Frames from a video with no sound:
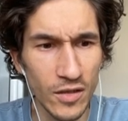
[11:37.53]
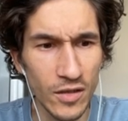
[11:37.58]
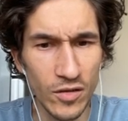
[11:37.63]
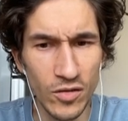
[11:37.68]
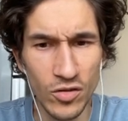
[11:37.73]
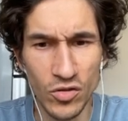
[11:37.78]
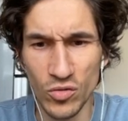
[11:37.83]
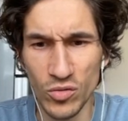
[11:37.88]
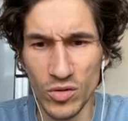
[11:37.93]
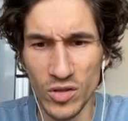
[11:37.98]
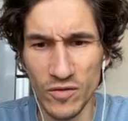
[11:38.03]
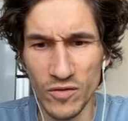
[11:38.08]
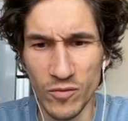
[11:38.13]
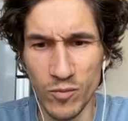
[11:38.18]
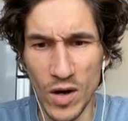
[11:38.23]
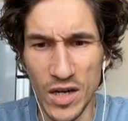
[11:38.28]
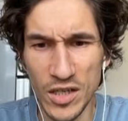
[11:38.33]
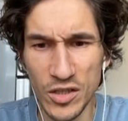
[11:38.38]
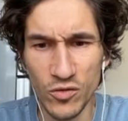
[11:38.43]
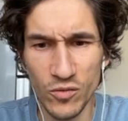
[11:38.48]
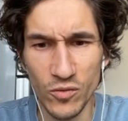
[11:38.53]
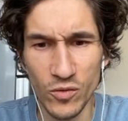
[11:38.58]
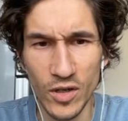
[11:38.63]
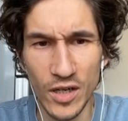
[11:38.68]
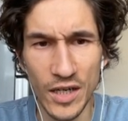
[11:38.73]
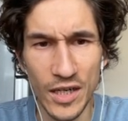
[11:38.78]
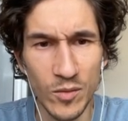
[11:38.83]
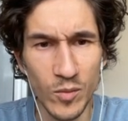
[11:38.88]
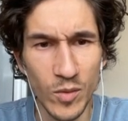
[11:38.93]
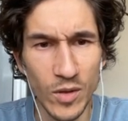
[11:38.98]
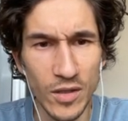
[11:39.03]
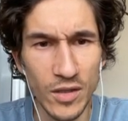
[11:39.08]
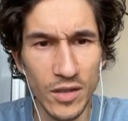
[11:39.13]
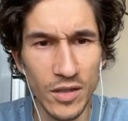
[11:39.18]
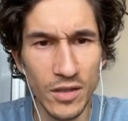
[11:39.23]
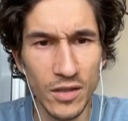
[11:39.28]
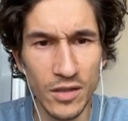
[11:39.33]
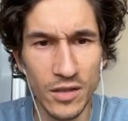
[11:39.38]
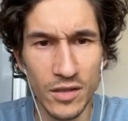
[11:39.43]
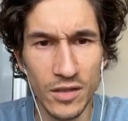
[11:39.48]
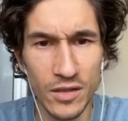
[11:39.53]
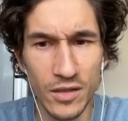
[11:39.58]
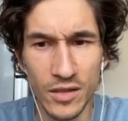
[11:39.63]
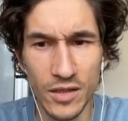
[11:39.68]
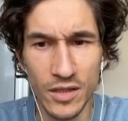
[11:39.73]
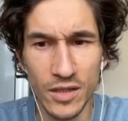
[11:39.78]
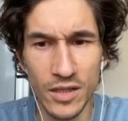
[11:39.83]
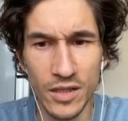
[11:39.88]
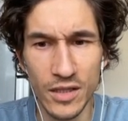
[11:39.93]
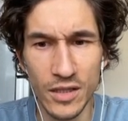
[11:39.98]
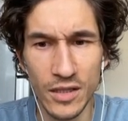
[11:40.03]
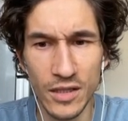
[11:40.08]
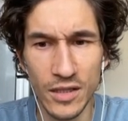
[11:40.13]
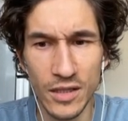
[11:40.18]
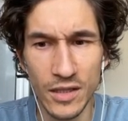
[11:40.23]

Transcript: should have a bunch of grain but let's see